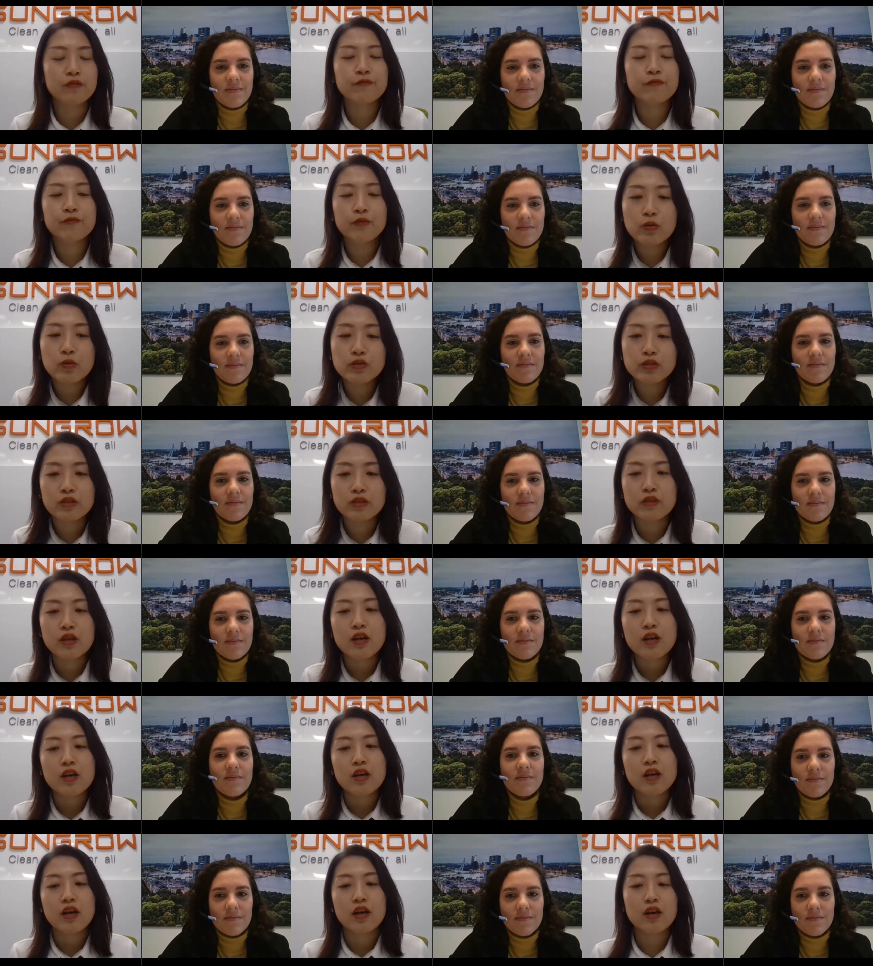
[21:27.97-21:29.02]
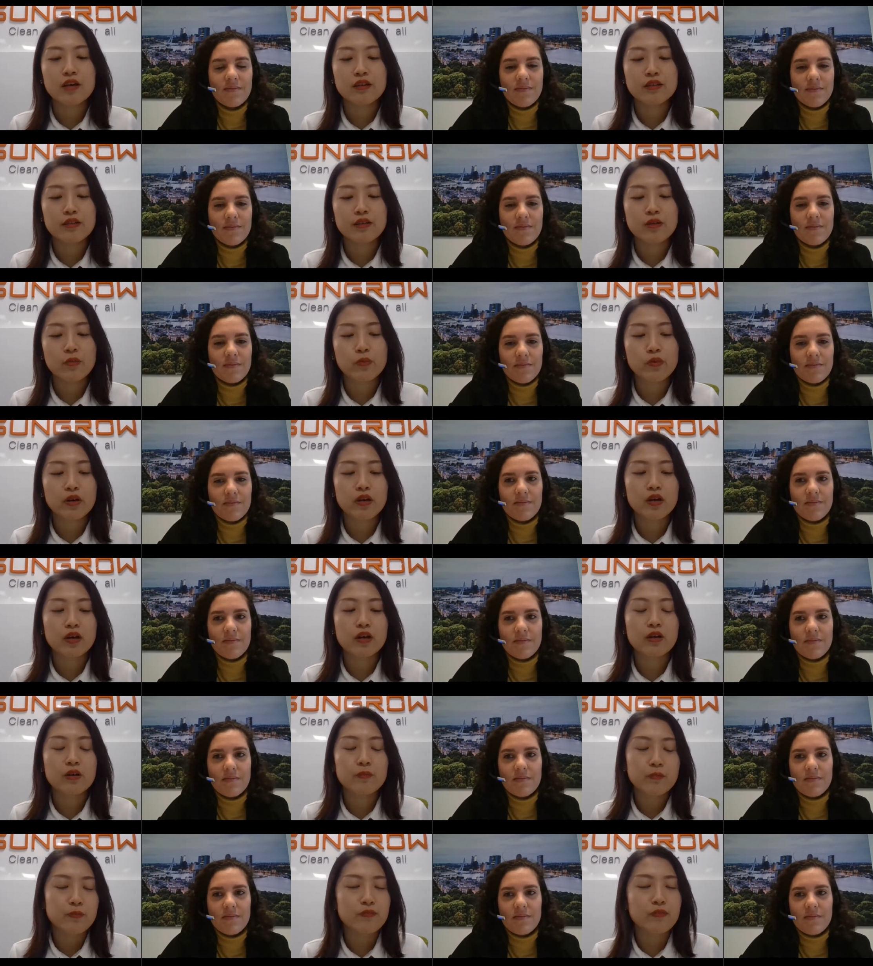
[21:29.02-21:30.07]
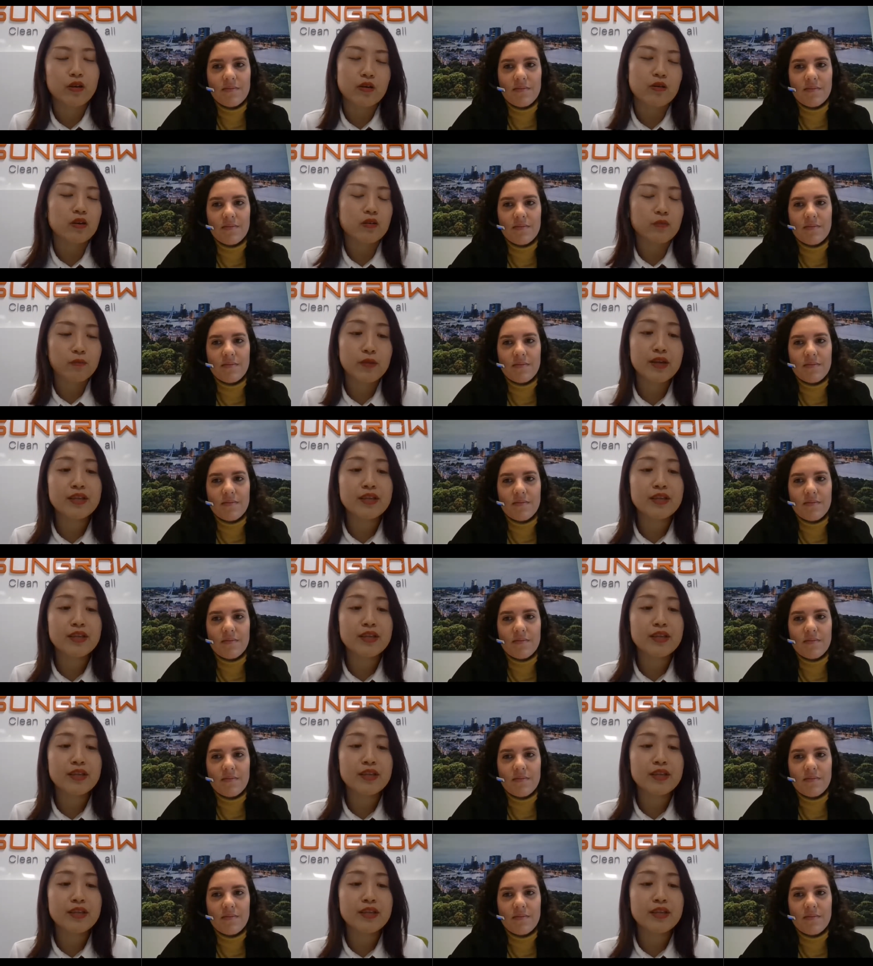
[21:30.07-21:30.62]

Speaker 1: frozen. Uh, the, uh, many